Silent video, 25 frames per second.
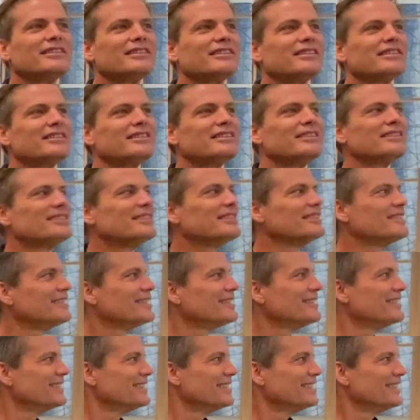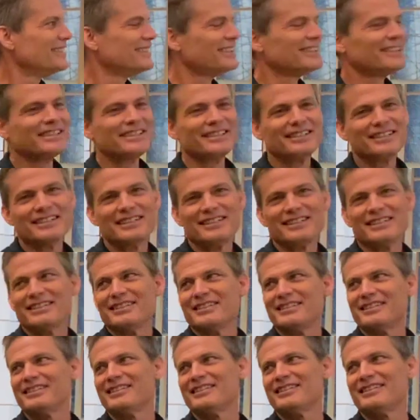
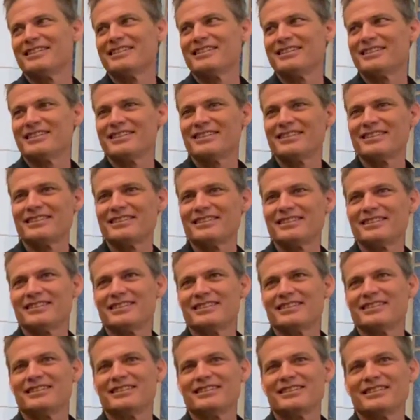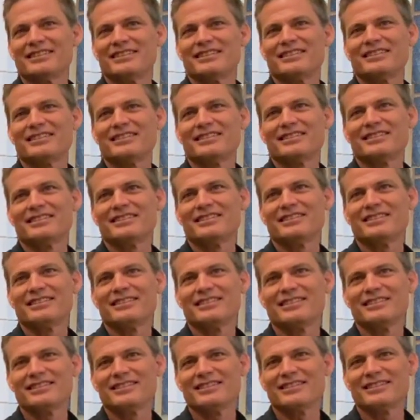
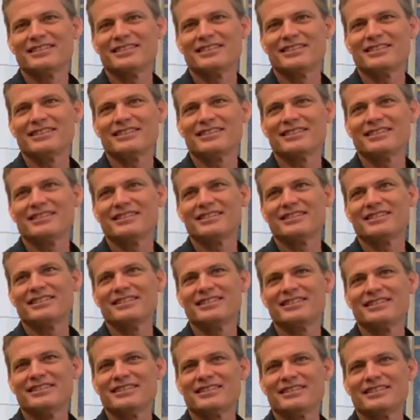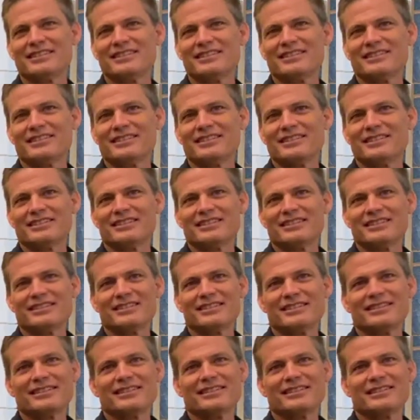
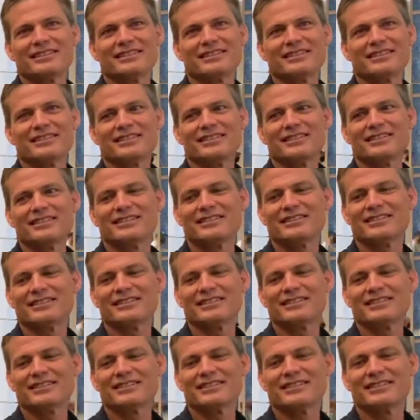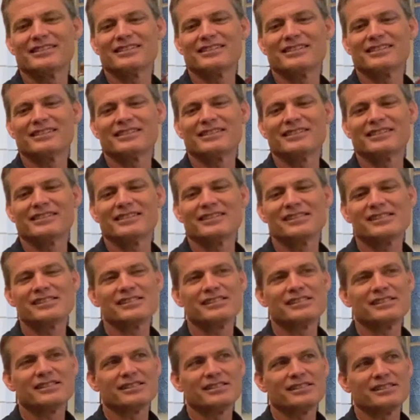[no speech]